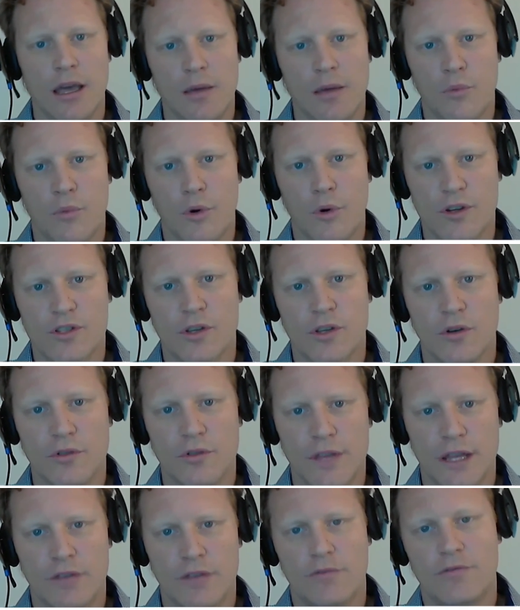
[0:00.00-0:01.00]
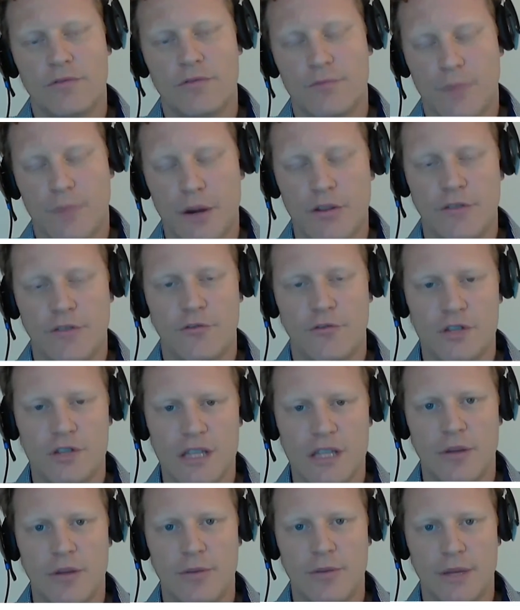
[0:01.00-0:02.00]
more so than probably the
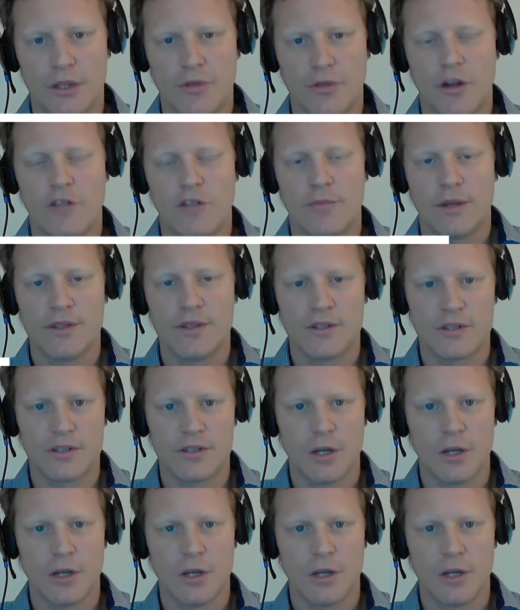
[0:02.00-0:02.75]
first time in about 12 months or